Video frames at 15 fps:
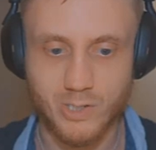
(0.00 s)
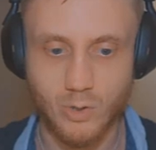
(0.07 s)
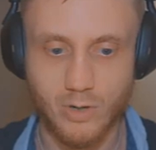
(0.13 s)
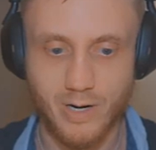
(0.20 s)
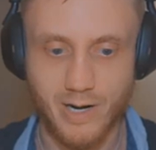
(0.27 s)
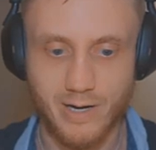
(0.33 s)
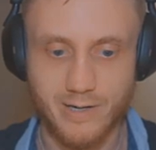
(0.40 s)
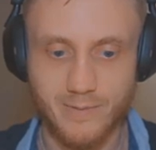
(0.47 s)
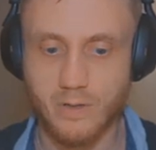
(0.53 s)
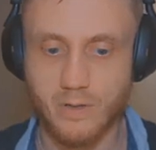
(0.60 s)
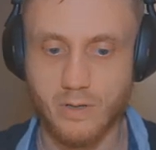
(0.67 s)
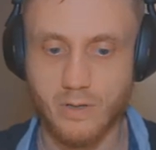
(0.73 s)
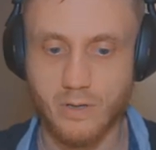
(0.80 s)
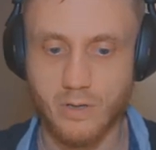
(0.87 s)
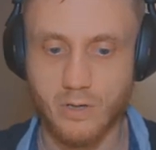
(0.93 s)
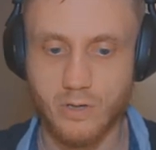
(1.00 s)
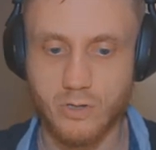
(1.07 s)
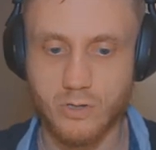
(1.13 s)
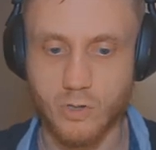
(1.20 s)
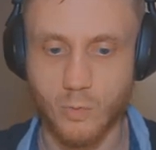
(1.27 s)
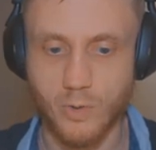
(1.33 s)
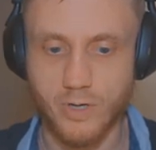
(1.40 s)
our ad.
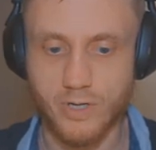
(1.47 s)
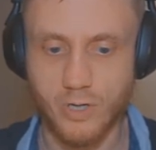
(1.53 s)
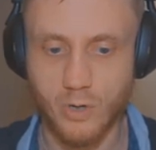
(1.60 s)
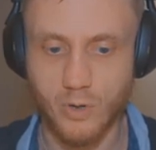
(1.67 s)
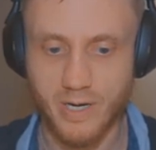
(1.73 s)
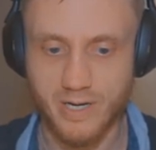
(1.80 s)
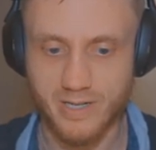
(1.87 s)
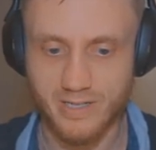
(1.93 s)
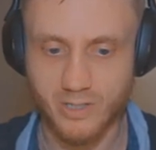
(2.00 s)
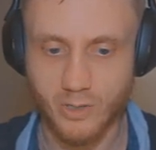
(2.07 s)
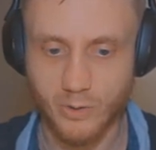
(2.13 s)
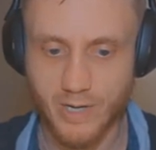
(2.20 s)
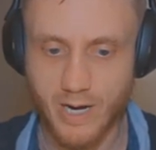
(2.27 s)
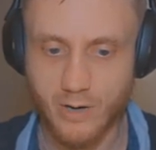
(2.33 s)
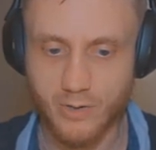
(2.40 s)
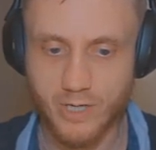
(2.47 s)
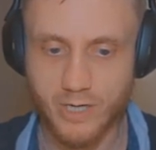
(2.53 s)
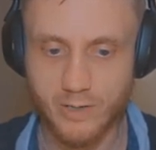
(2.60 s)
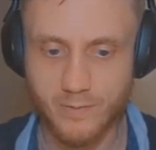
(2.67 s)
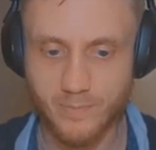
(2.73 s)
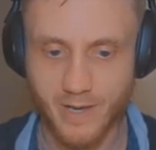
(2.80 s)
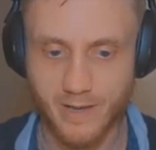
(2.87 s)
So we're going to go ahead and go down
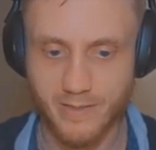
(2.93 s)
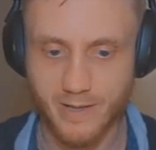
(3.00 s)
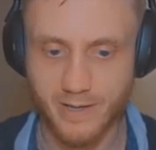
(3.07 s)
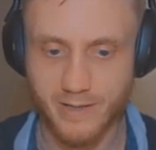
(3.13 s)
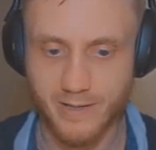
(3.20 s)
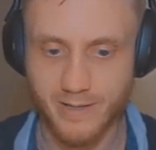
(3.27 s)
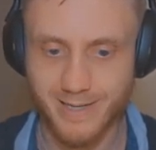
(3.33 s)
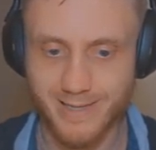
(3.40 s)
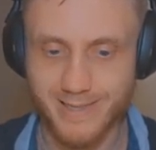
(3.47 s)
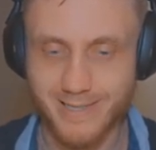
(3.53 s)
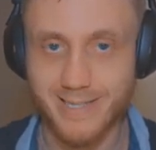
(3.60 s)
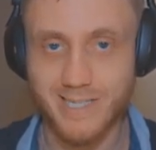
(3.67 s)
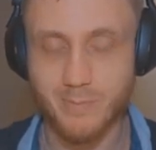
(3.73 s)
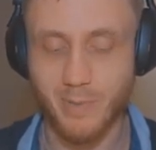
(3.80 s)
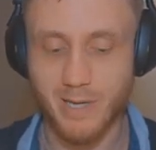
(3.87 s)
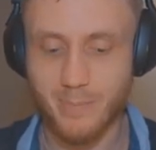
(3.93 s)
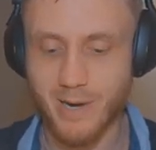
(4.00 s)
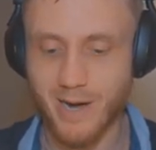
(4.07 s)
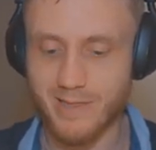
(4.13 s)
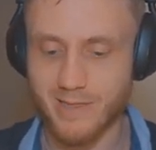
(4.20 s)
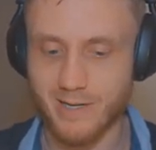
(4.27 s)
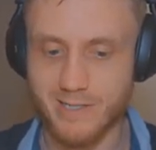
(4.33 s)
here. And then in the display
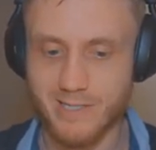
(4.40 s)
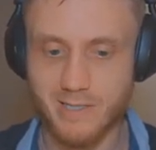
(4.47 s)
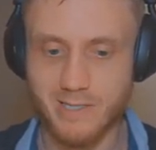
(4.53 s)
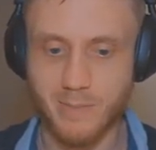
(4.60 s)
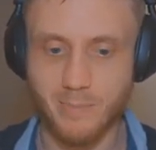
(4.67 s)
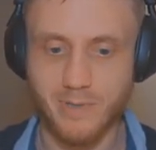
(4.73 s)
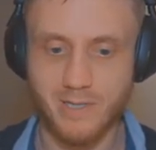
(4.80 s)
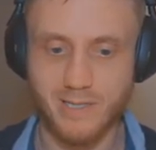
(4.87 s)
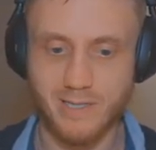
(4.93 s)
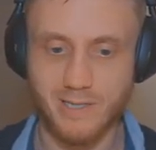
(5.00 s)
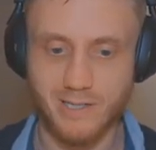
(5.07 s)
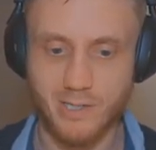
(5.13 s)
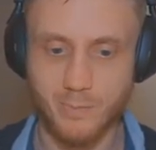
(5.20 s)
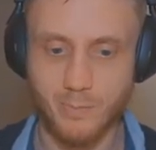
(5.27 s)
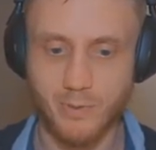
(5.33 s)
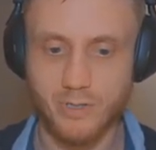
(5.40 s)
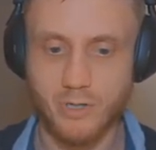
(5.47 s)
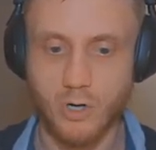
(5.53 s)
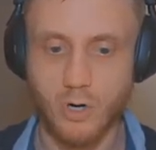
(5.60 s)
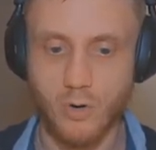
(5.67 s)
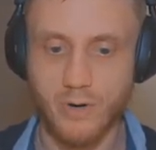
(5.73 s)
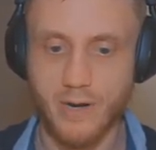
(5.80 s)
path, I typically like to put
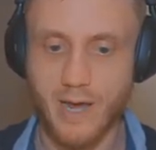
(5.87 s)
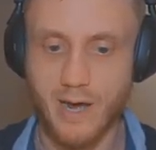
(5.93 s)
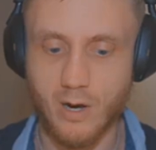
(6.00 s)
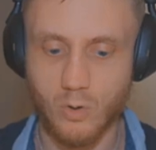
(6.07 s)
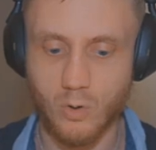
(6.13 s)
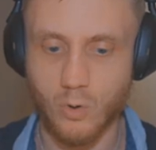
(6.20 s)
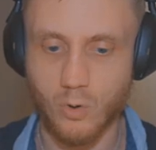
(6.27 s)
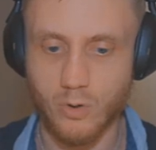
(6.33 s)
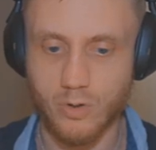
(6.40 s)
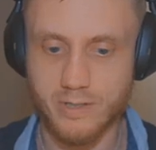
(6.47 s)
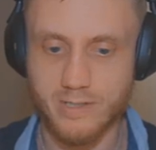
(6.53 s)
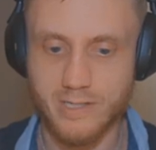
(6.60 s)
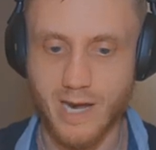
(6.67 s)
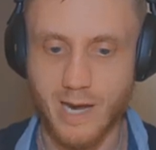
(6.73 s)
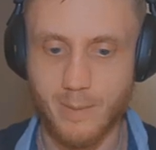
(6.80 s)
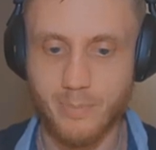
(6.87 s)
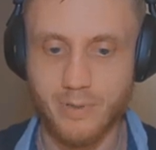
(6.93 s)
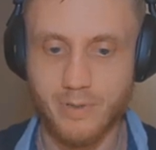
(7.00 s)
call now or tap